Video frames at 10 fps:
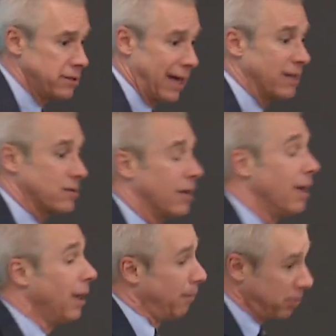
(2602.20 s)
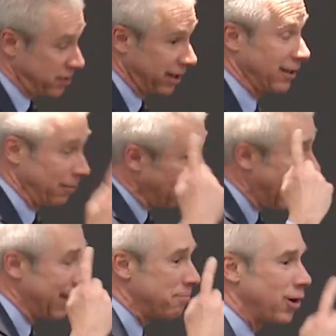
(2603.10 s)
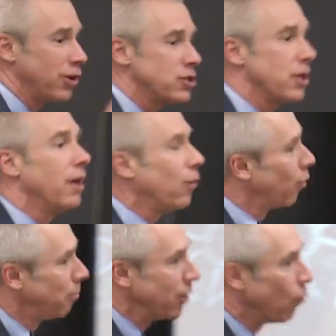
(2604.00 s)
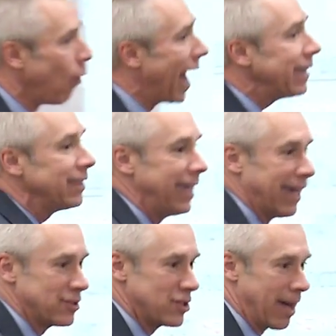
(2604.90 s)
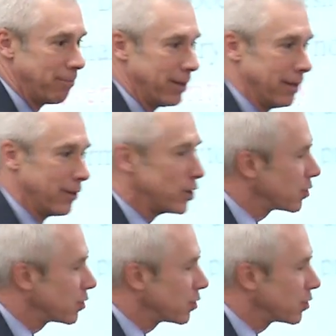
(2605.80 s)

test, particularly my approach, will be widely accepted. The